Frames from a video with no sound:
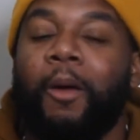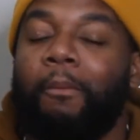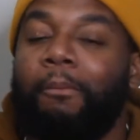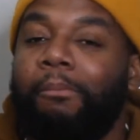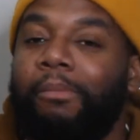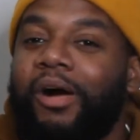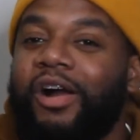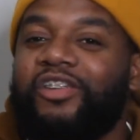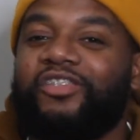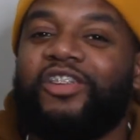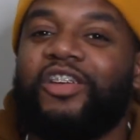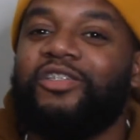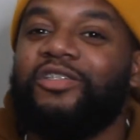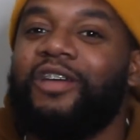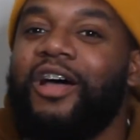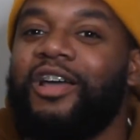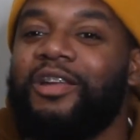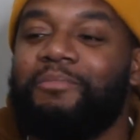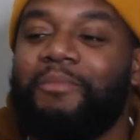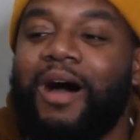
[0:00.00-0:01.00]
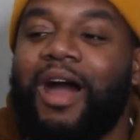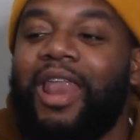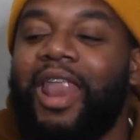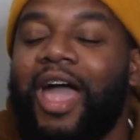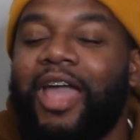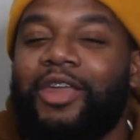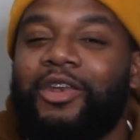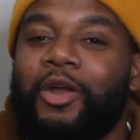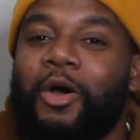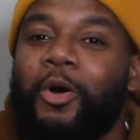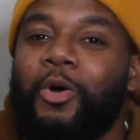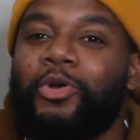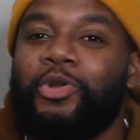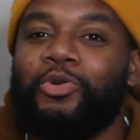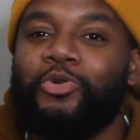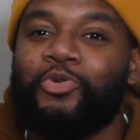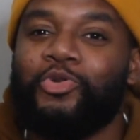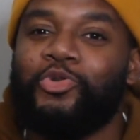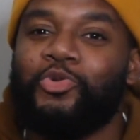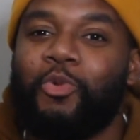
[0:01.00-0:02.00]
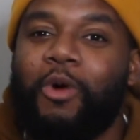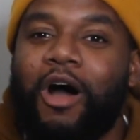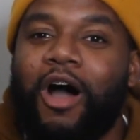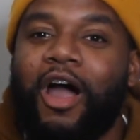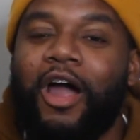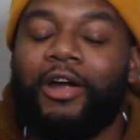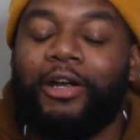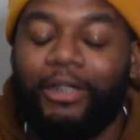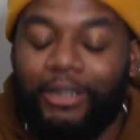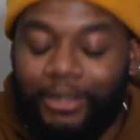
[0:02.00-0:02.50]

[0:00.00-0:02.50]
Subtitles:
but she's also talking about, like, you know, owning who you are.